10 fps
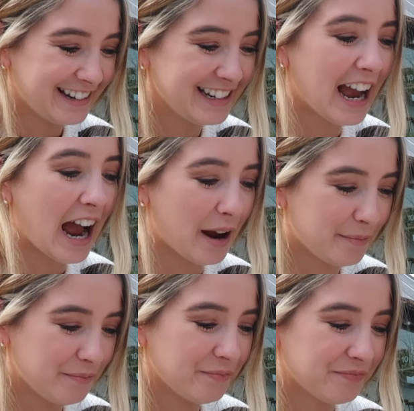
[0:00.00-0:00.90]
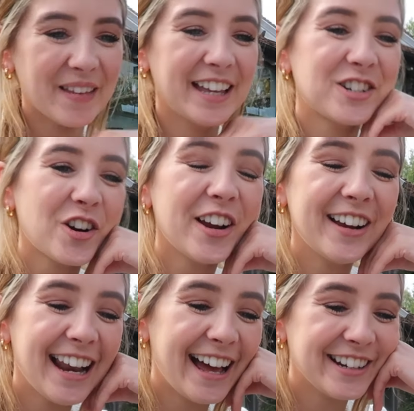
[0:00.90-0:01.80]
Yeah. Enjoy
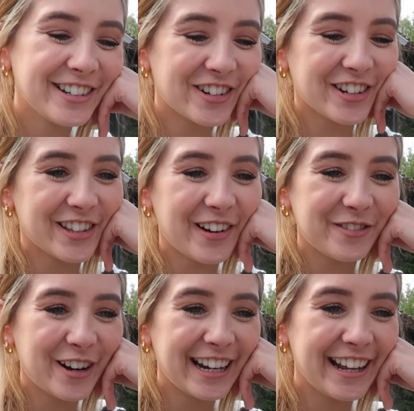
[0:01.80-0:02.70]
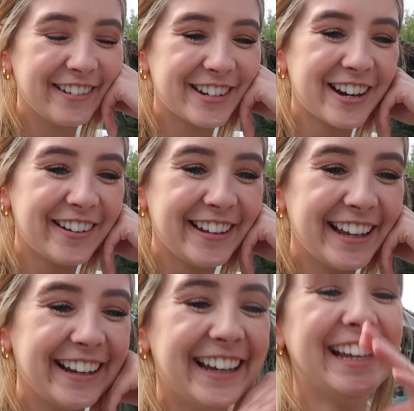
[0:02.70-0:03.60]
your lunch, just thought I'd bring you and show
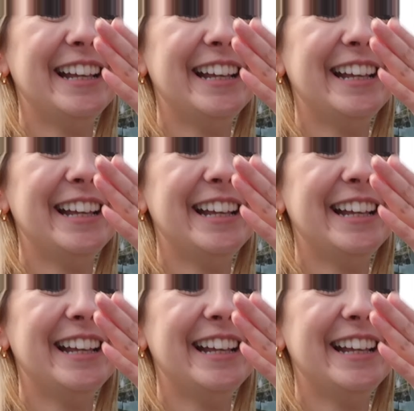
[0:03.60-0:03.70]
you.